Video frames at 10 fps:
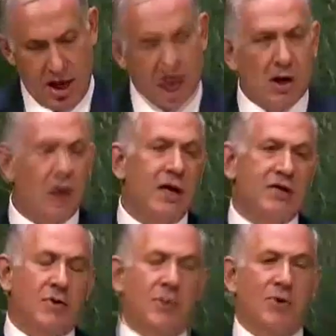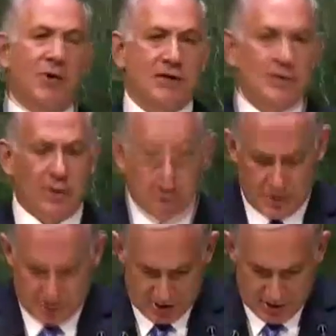And no less reprehensible,
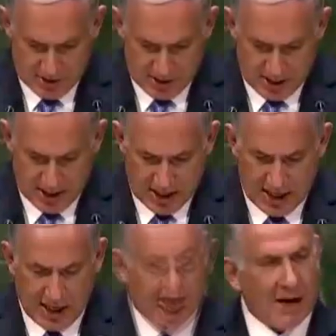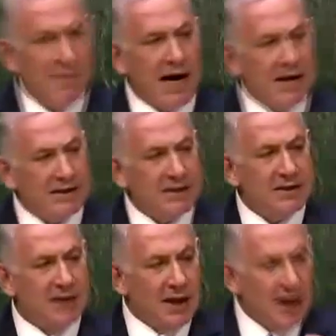Hamas
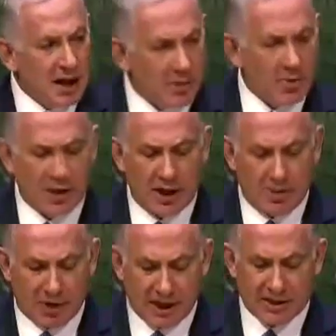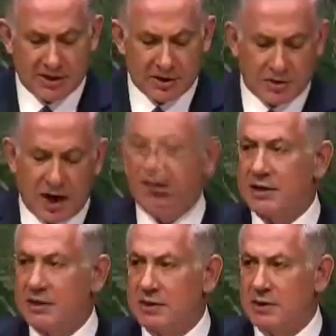deliberately placed its
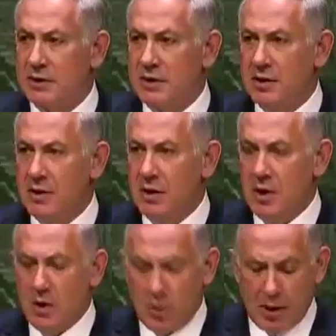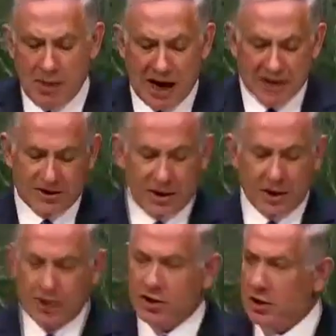rockets where
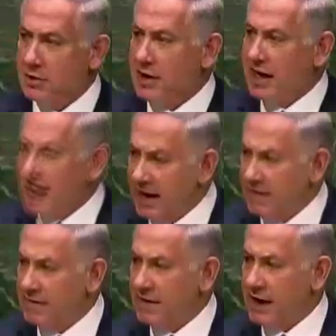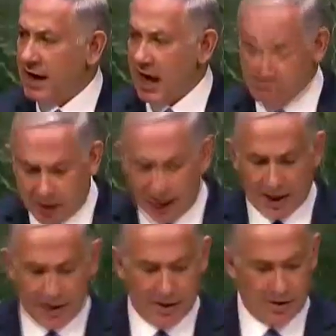Palestinian children live and play.